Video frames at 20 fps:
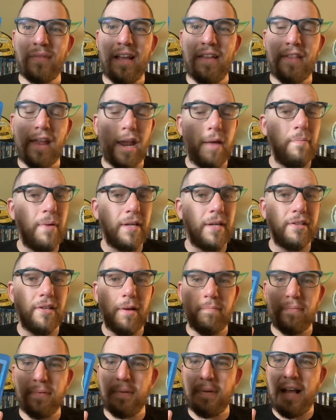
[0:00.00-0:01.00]
that I picked
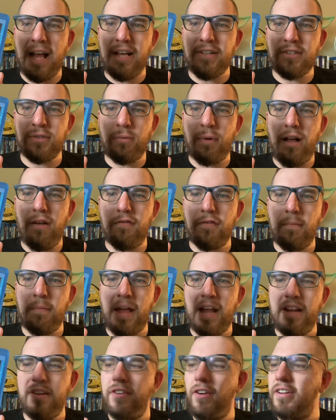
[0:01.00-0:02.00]
up as well from
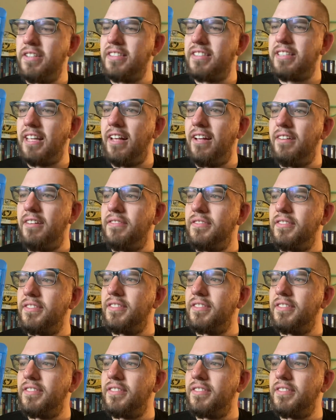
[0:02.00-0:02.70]
that yard sale.